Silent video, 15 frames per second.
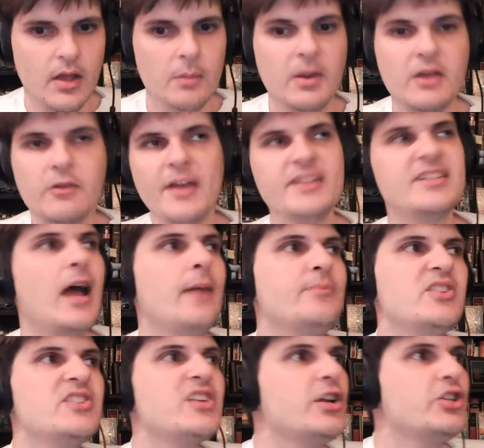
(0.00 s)
But Klay
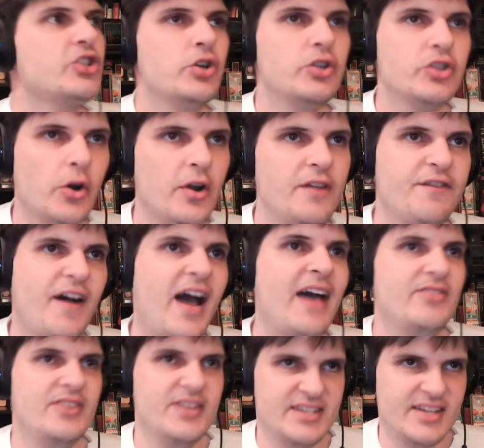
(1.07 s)
Thompson's going to turn
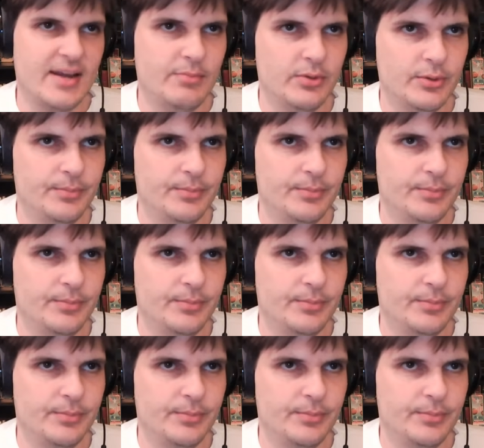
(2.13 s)
35 in December.